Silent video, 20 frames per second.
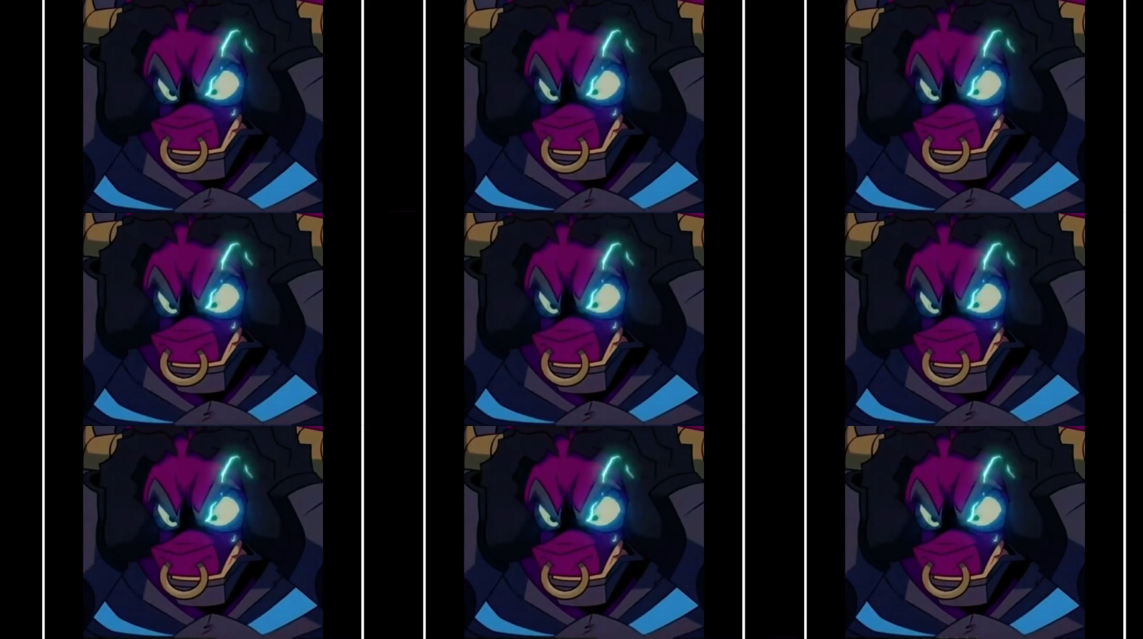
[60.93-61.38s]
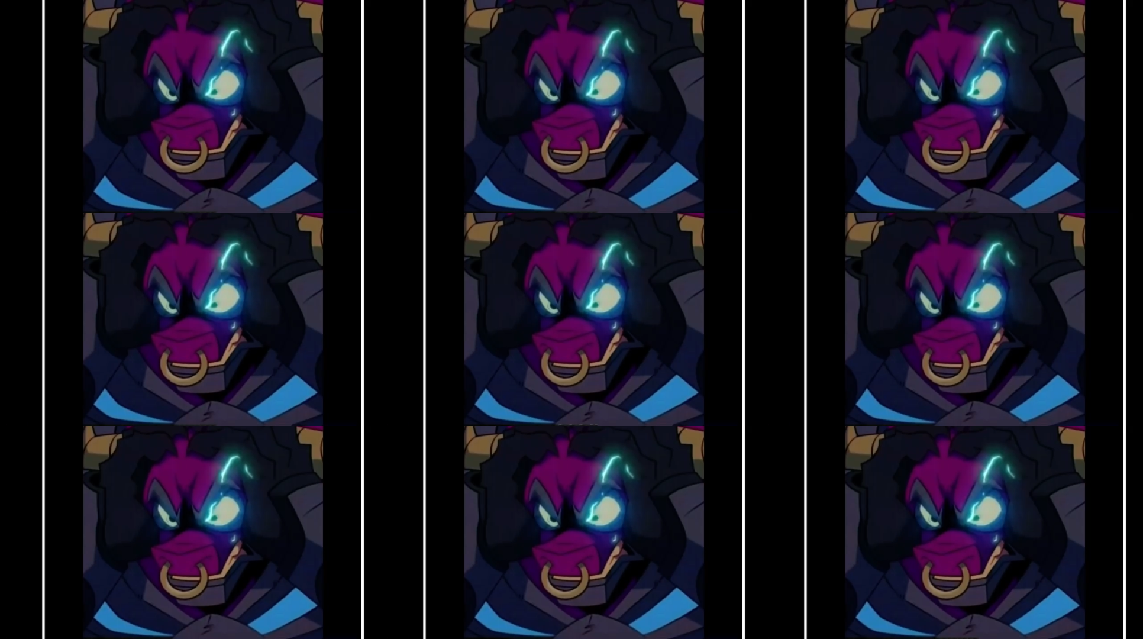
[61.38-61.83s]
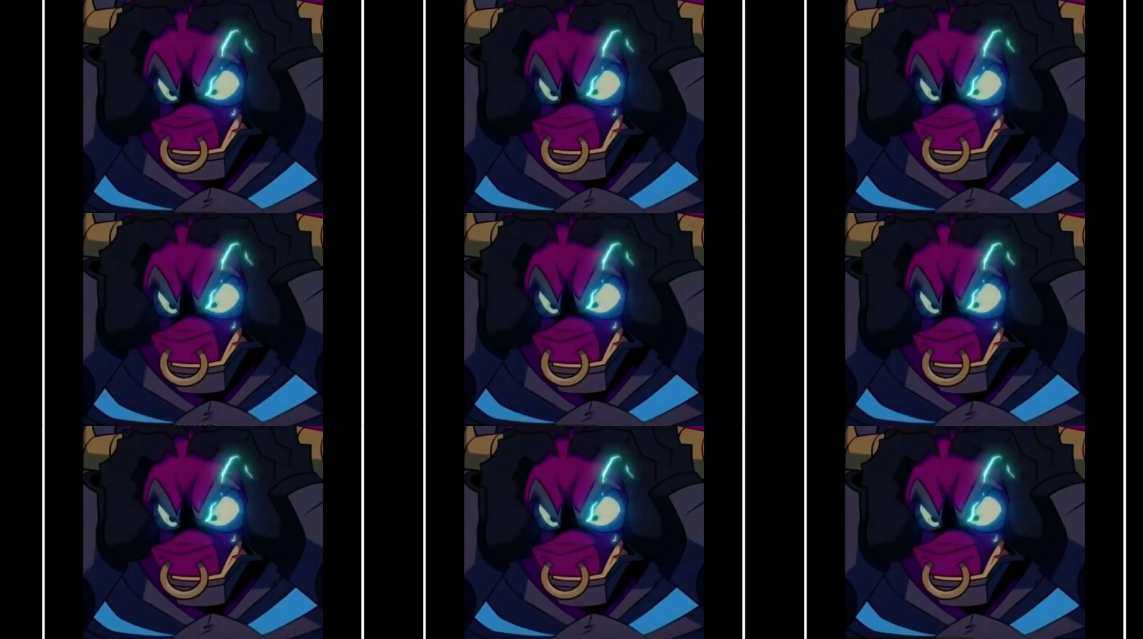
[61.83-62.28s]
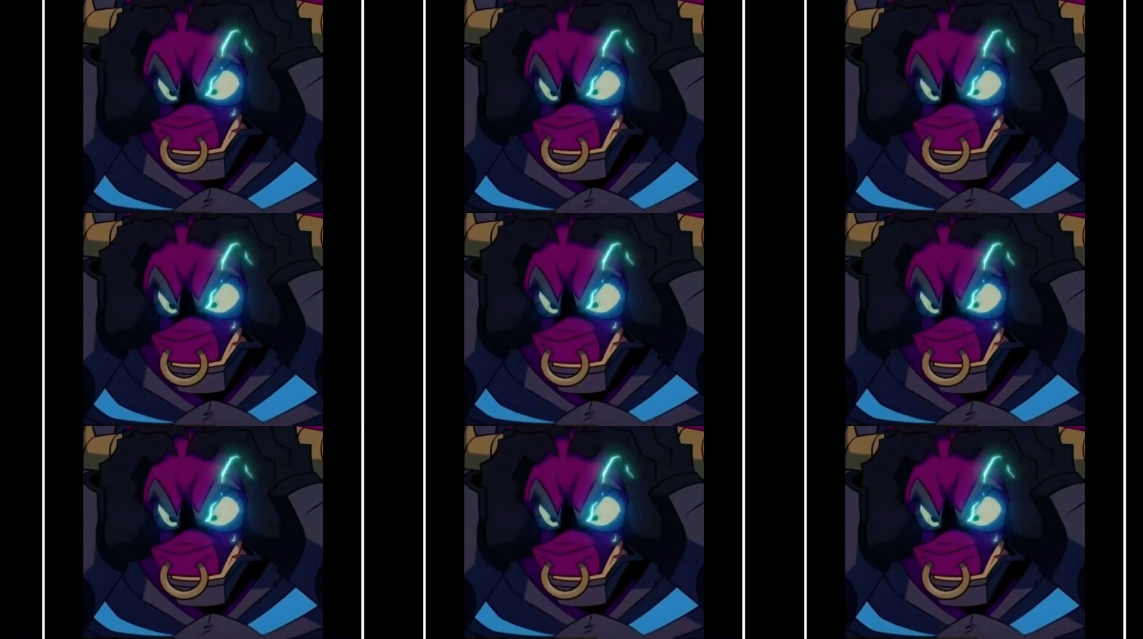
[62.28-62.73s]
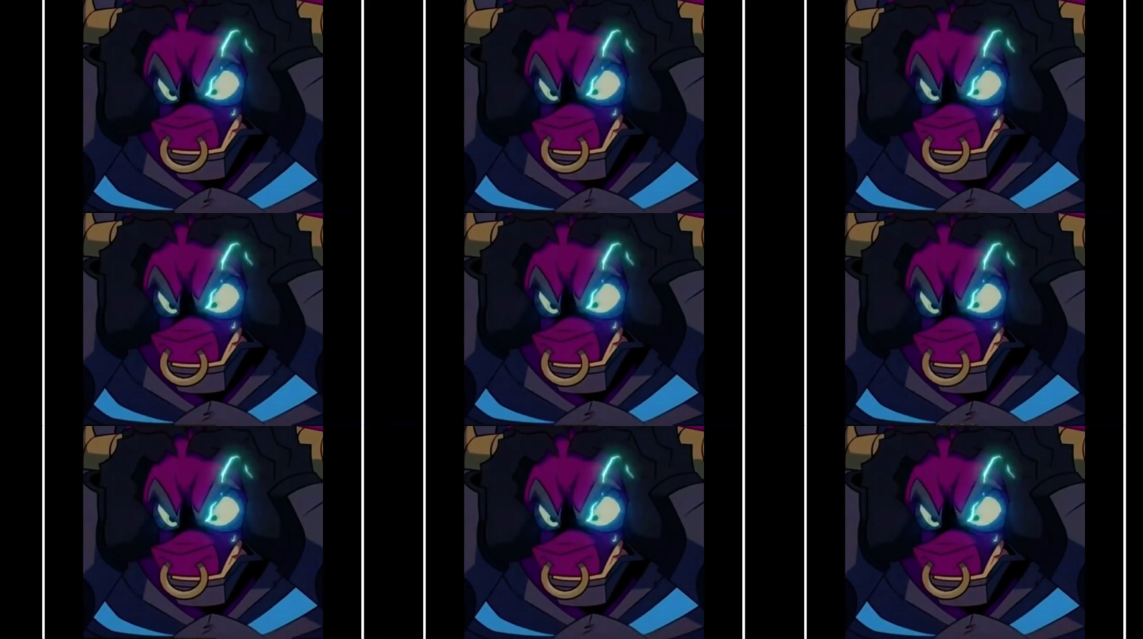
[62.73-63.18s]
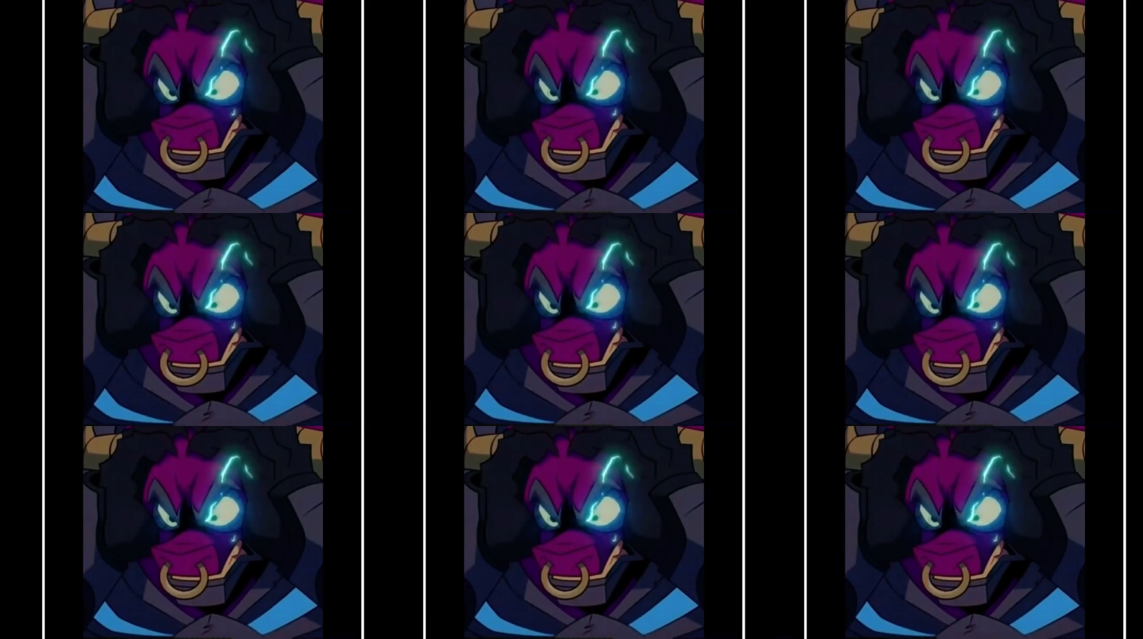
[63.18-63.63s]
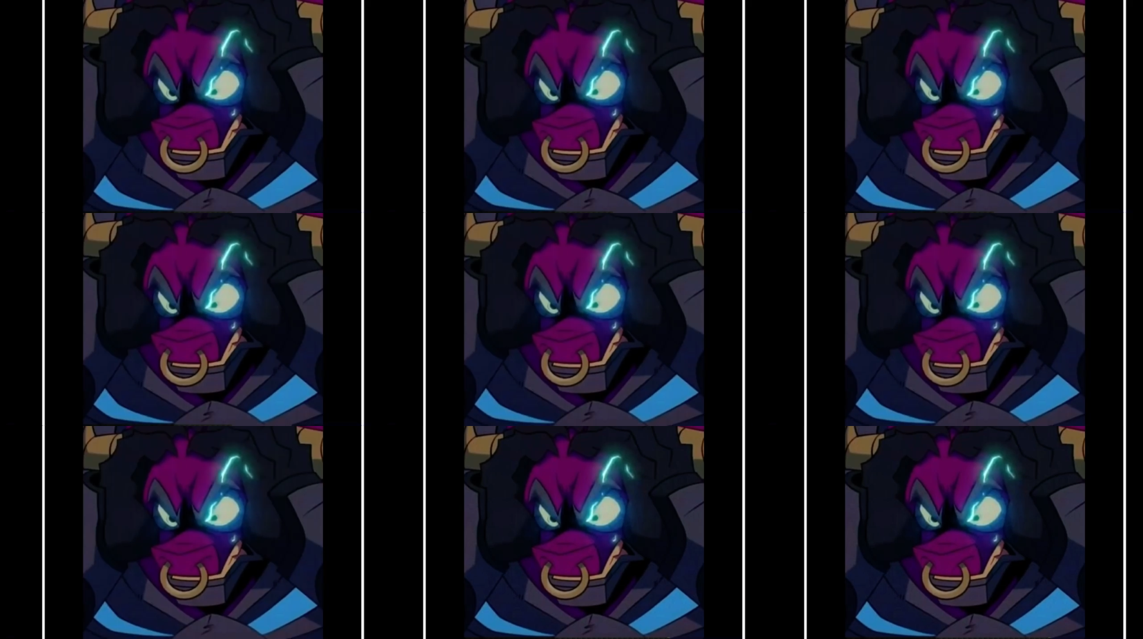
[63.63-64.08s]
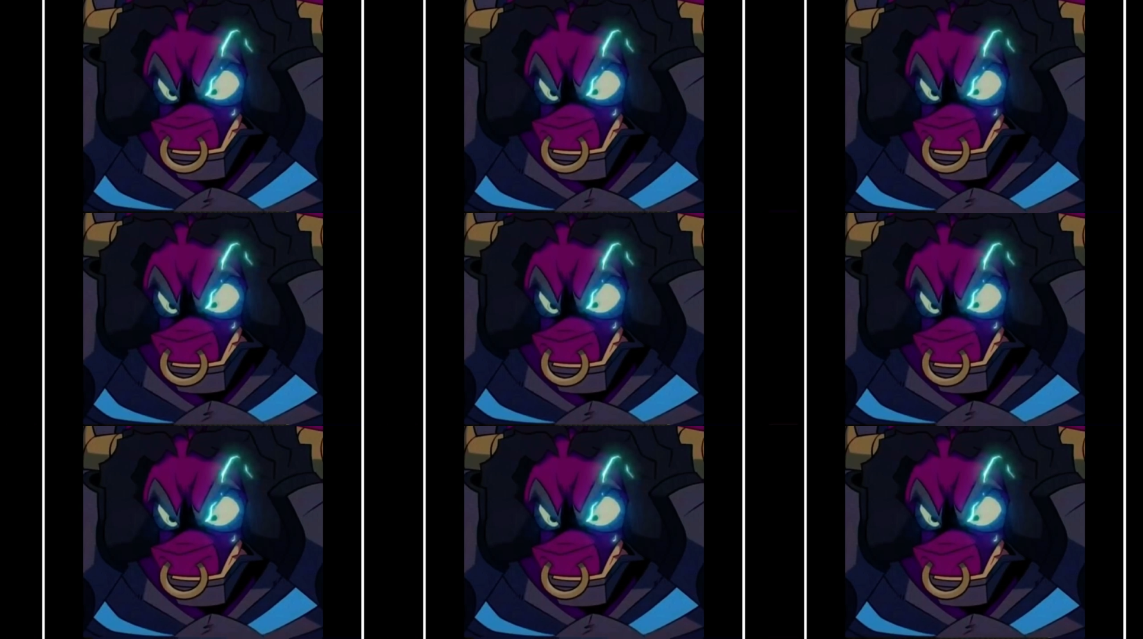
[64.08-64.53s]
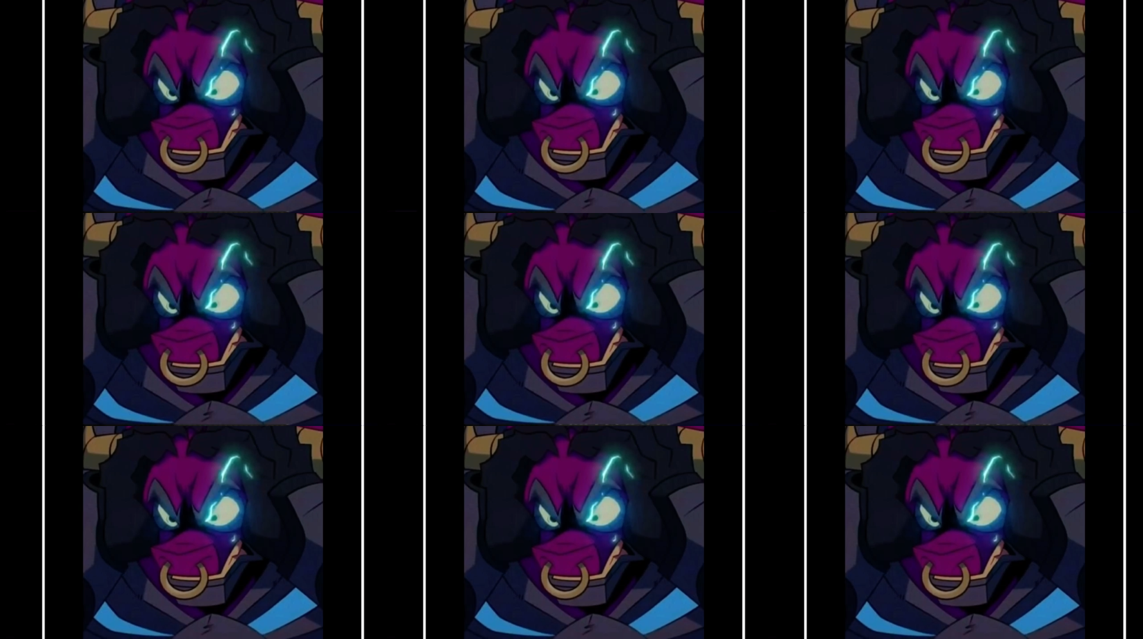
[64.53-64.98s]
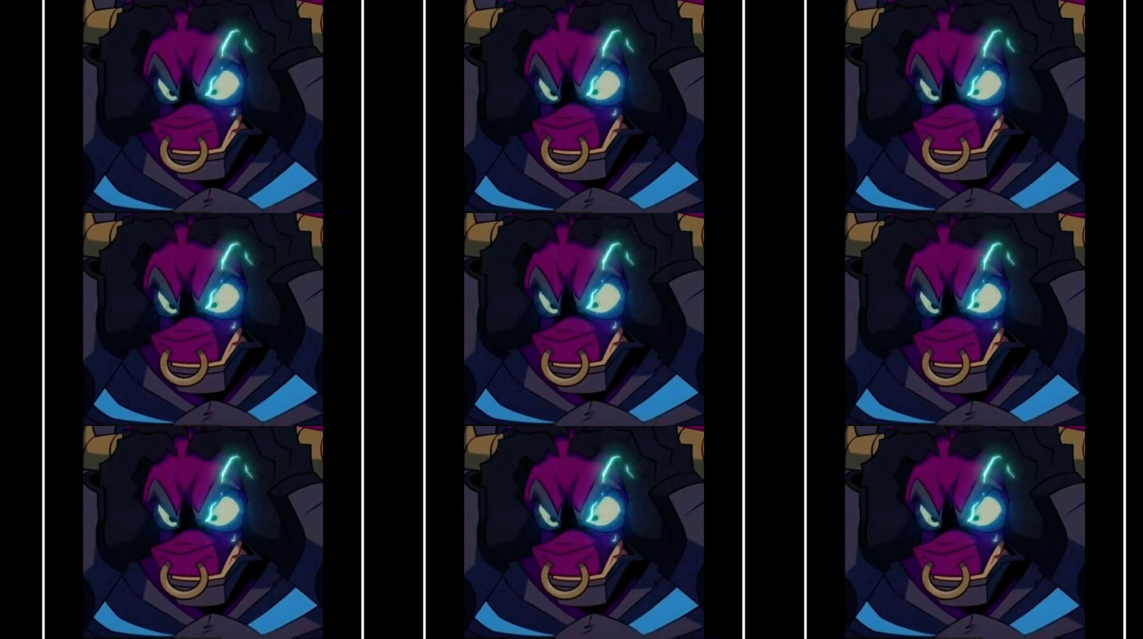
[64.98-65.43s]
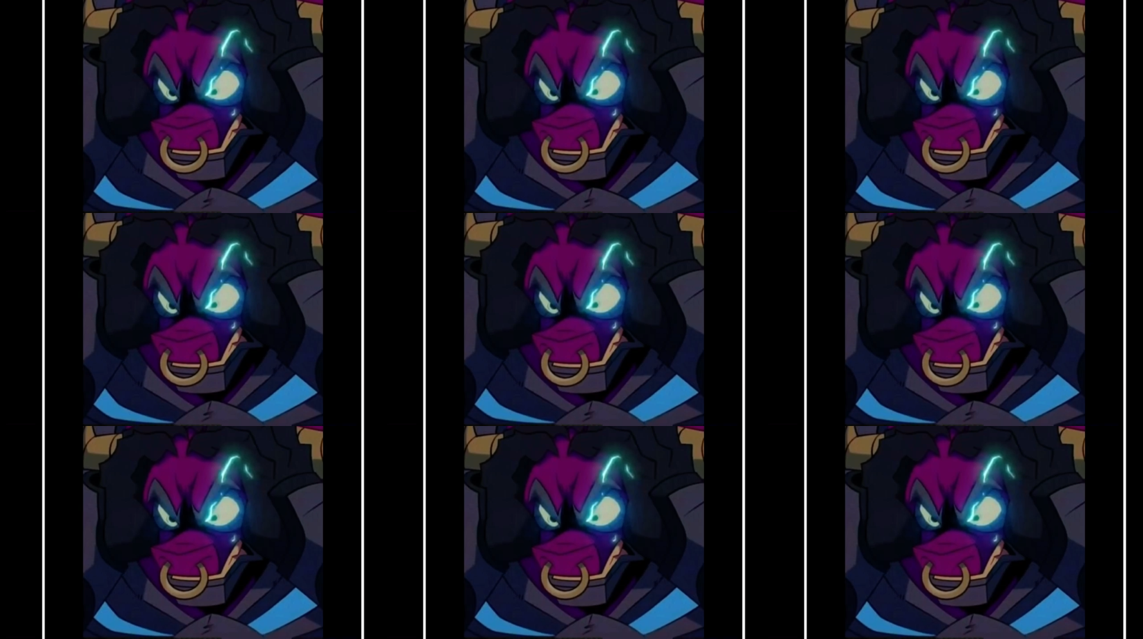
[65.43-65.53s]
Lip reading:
No face is visible, so there are no lips to read.